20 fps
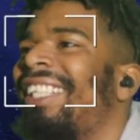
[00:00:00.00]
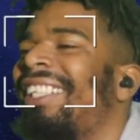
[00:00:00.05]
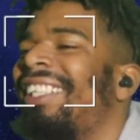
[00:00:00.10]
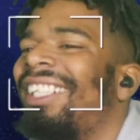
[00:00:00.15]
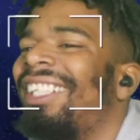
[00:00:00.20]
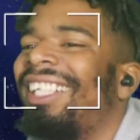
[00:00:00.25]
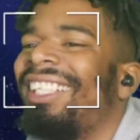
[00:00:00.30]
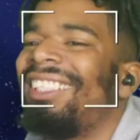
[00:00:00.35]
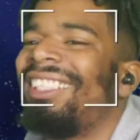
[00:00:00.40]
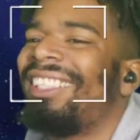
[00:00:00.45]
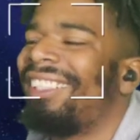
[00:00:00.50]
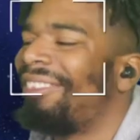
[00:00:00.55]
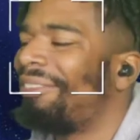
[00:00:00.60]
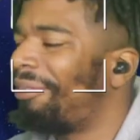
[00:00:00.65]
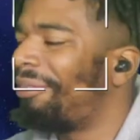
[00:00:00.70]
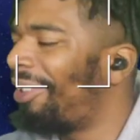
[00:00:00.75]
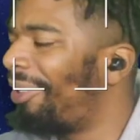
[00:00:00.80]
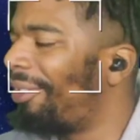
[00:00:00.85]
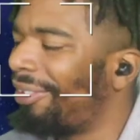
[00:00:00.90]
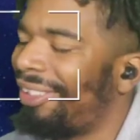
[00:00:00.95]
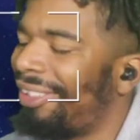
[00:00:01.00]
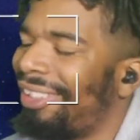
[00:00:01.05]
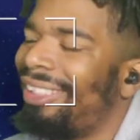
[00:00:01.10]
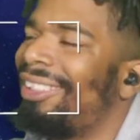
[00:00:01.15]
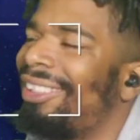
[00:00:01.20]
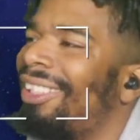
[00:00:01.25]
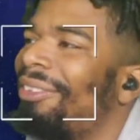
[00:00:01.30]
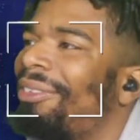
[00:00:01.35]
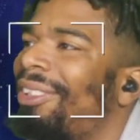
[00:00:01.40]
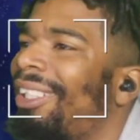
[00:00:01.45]
That's bro. YouTube
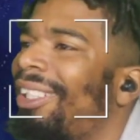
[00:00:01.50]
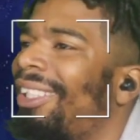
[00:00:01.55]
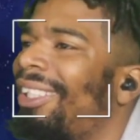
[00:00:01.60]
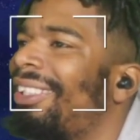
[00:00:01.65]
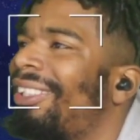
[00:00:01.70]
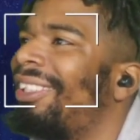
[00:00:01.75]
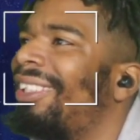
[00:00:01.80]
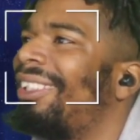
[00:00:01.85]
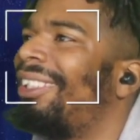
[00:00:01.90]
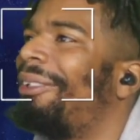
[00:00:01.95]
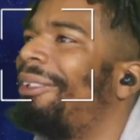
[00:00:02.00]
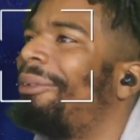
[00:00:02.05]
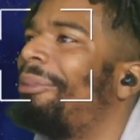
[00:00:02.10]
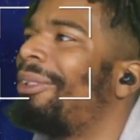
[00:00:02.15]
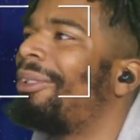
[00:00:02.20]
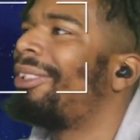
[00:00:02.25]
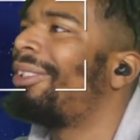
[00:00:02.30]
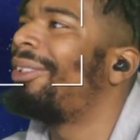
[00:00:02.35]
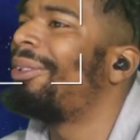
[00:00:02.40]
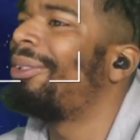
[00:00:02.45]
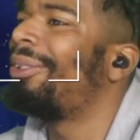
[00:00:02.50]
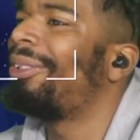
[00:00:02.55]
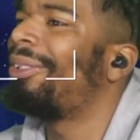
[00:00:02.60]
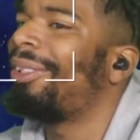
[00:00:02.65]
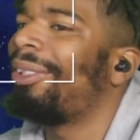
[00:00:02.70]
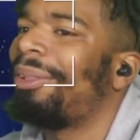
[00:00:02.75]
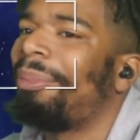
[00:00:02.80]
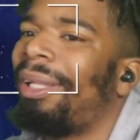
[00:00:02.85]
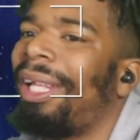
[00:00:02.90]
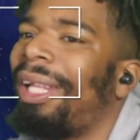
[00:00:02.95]
these, I'm is the, you, the dopest dudes
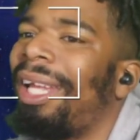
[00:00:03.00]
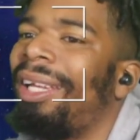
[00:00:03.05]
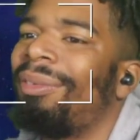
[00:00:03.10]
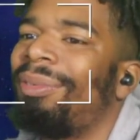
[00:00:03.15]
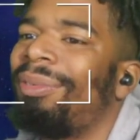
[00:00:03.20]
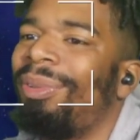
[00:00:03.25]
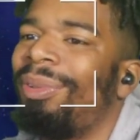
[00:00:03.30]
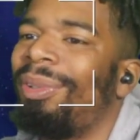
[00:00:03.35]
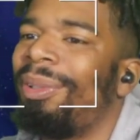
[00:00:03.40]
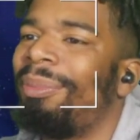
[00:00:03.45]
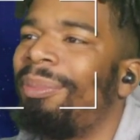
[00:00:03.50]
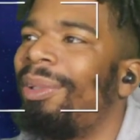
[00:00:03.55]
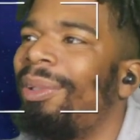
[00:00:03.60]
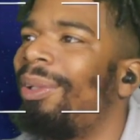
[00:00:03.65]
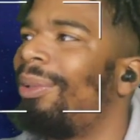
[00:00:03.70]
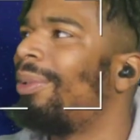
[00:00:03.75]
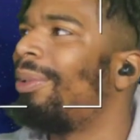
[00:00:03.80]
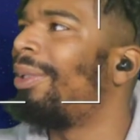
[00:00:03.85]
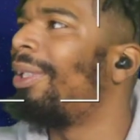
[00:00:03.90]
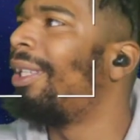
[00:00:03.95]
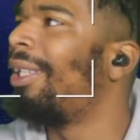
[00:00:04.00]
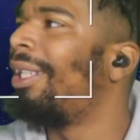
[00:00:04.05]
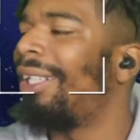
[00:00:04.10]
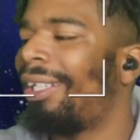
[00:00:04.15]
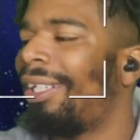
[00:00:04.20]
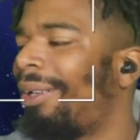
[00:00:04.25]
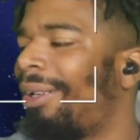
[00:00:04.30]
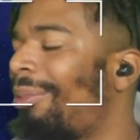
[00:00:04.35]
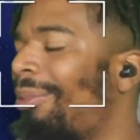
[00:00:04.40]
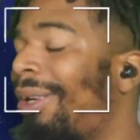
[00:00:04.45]
on the platform, bro.
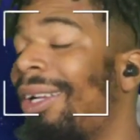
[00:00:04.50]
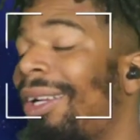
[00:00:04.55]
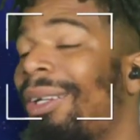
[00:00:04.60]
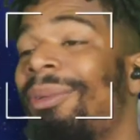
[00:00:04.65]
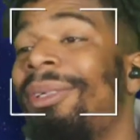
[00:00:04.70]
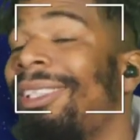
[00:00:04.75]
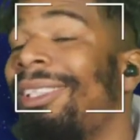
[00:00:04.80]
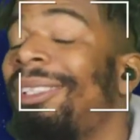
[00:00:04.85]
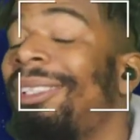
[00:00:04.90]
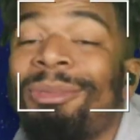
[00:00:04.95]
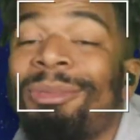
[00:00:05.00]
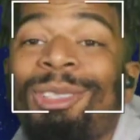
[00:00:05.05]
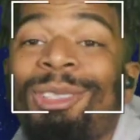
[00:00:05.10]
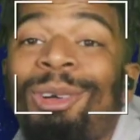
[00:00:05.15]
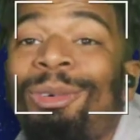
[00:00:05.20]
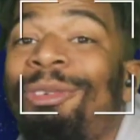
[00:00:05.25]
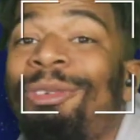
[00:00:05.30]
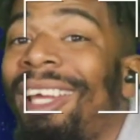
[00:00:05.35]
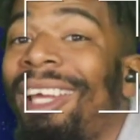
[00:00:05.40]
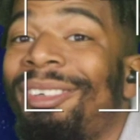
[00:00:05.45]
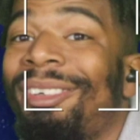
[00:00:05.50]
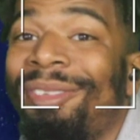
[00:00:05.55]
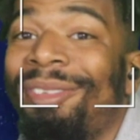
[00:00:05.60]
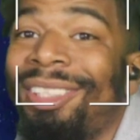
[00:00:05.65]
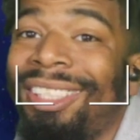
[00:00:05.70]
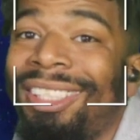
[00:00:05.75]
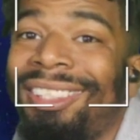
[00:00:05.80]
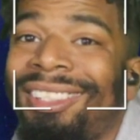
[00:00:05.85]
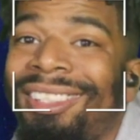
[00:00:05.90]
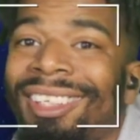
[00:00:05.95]
And I rock with them so
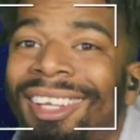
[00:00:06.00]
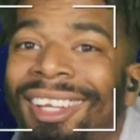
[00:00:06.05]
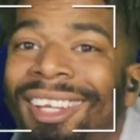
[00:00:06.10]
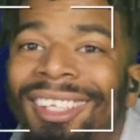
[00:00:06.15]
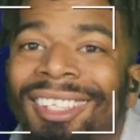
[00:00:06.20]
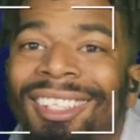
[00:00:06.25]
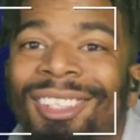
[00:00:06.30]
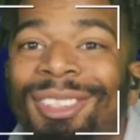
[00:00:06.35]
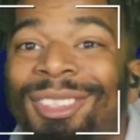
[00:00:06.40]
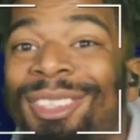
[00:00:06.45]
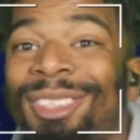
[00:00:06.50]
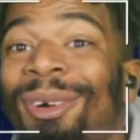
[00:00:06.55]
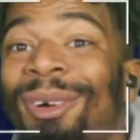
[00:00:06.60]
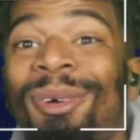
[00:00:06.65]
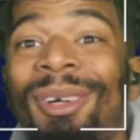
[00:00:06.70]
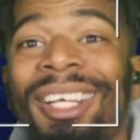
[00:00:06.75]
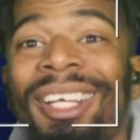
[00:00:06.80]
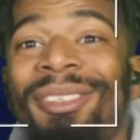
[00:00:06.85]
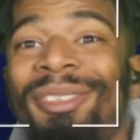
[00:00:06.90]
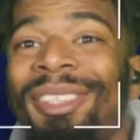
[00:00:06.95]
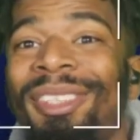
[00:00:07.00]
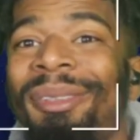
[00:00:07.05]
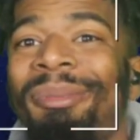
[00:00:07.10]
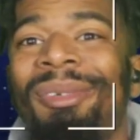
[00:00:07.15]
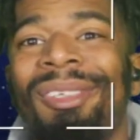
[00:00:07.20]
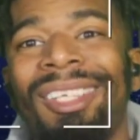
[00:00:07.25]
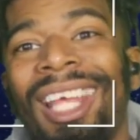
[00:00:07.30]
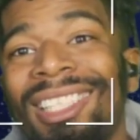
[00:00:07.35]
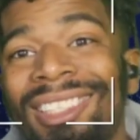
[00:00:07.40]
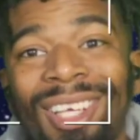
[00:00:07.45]
heavily, so heavily.
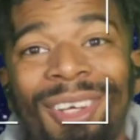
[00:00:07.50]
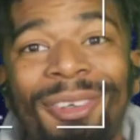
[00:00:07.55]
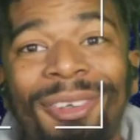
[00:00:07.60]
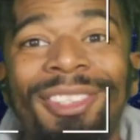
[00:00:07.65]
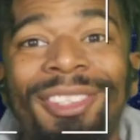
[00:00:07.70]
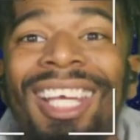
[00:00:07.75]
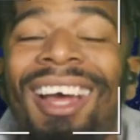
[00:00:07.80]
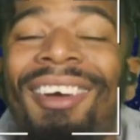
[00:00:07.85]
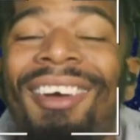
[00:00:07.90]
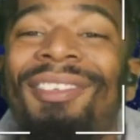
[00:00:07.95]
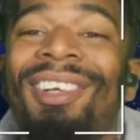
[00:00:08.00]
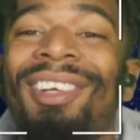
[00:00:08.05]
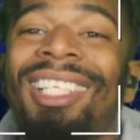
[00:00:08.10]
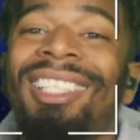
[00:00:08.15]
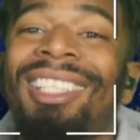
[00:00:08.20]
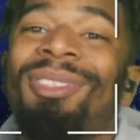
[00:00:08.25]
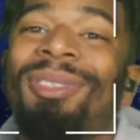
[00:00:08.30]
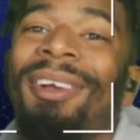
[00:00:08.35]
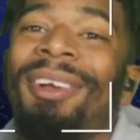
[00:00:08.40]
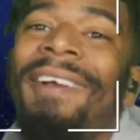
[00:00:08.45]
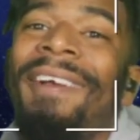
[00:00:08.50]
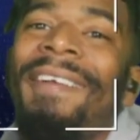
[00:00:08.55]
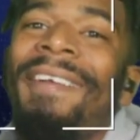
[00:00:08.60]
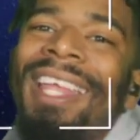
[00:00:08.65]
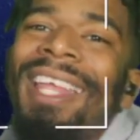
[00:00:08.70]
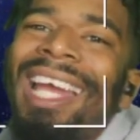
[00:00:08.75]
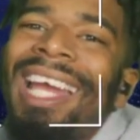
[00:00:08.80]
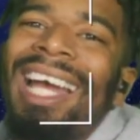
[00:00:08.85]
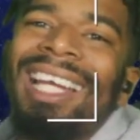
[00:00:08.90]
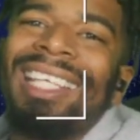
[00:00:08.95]
But that's all we got for this one.
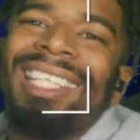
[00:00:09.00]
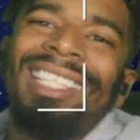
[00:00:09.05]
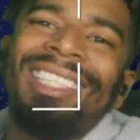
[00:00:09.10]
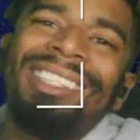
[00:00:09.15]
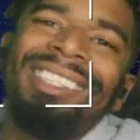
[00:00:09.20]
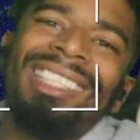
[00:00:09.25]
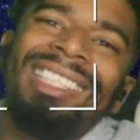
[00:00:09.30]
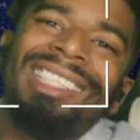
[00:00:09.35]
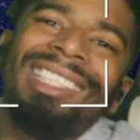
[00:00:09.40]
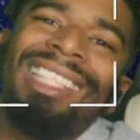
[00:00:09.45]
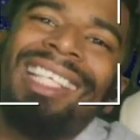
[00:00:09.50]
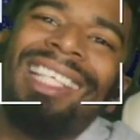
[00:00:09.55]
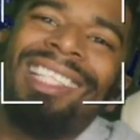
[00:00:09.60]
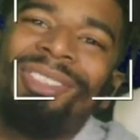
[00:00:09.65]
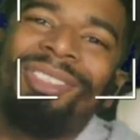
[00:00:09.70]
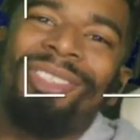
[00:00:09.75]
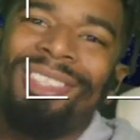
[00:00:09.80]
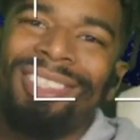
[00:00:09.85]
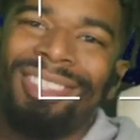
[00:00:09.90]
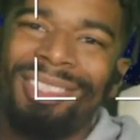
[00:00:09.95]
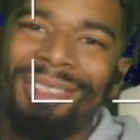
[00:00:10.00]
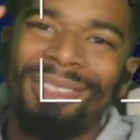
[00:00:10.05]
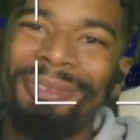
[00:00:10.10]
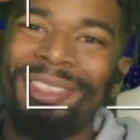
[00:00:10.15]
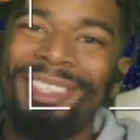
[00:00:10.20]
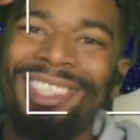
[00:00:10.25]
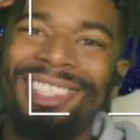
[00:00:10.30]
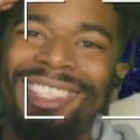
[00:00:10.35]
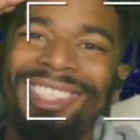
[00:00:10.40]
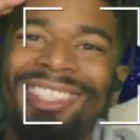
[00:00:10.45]
I'll catch you in the next one. It's your
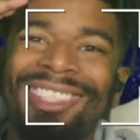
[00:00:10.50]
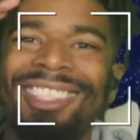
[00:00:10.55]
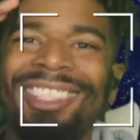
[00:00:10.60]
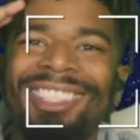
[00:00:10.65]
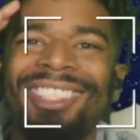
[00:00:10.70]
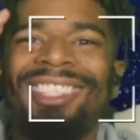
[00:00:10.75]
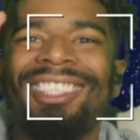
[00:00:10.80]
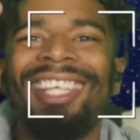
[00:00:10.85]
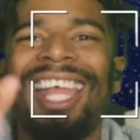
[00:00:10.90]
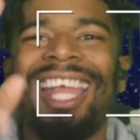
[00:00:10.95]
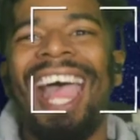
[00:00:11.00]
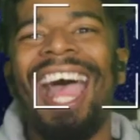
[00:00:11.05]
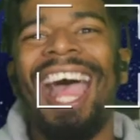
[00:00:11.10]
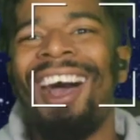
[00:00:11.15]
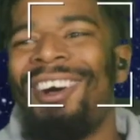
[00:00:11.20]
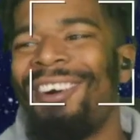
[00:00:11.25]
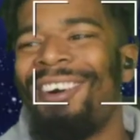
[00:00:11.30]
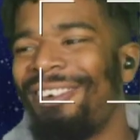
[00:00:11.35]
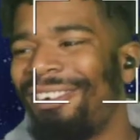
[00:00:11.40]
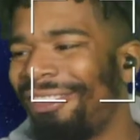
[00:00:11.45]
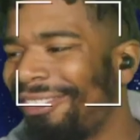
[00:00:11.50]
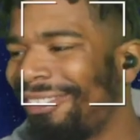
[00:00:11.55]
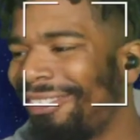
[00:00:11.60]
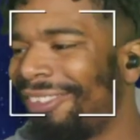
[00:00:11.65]
boy D out.